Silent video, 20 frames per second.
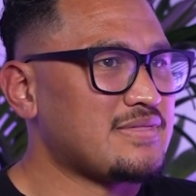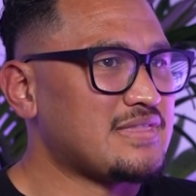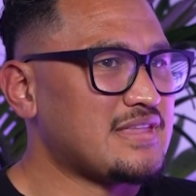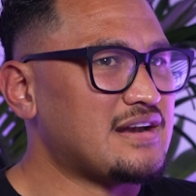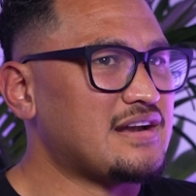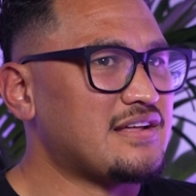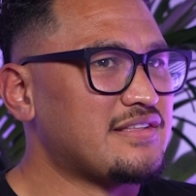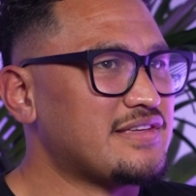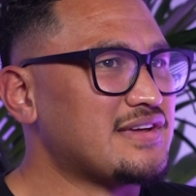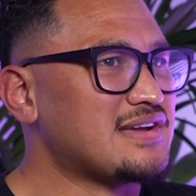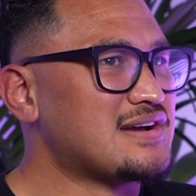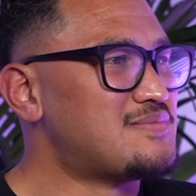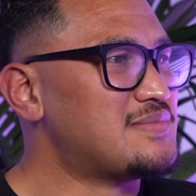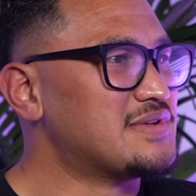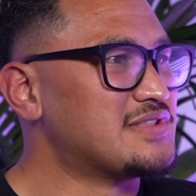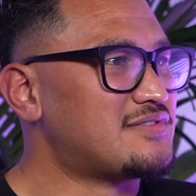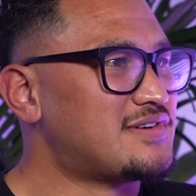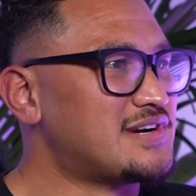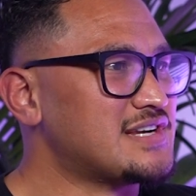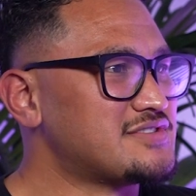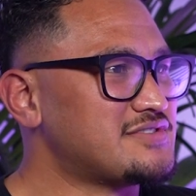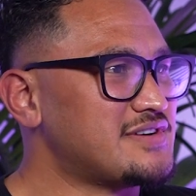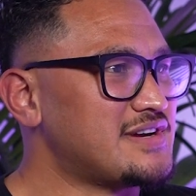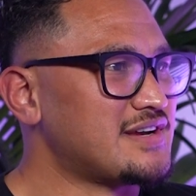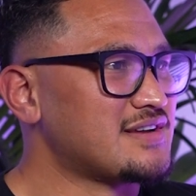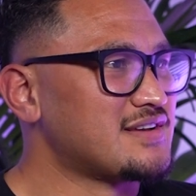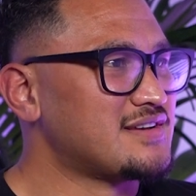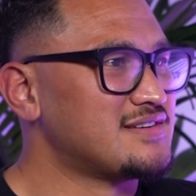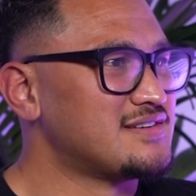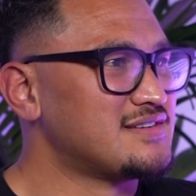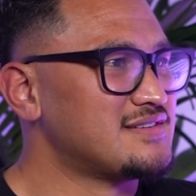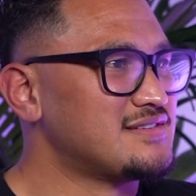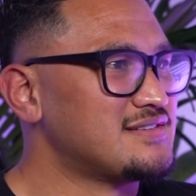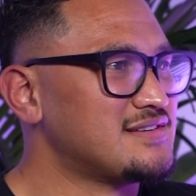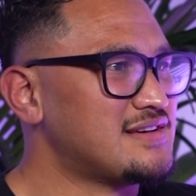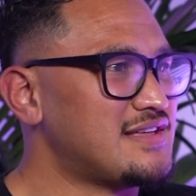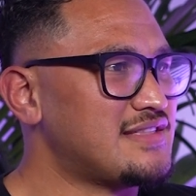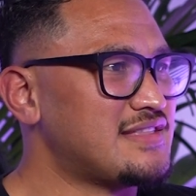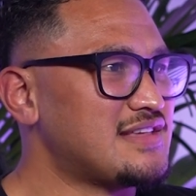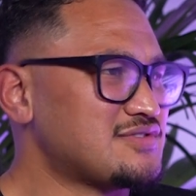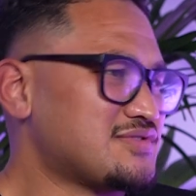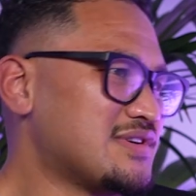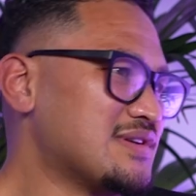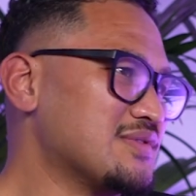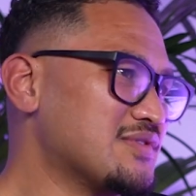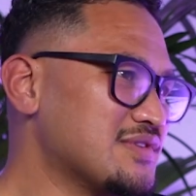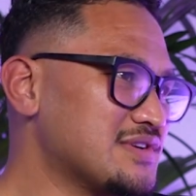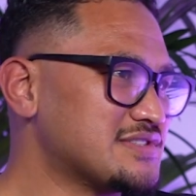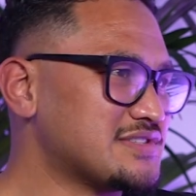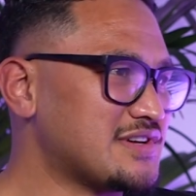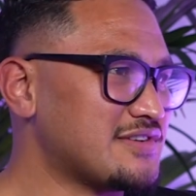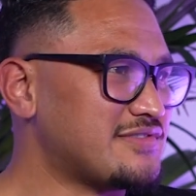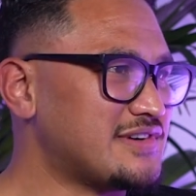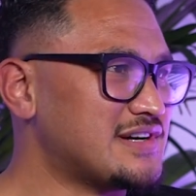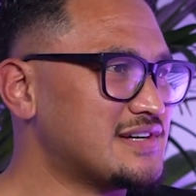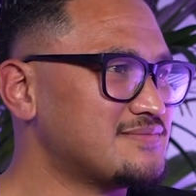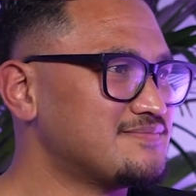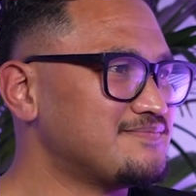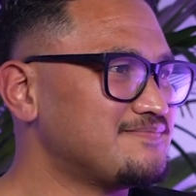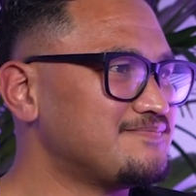then I think I'm on the right track, and that's what I'm doing so far.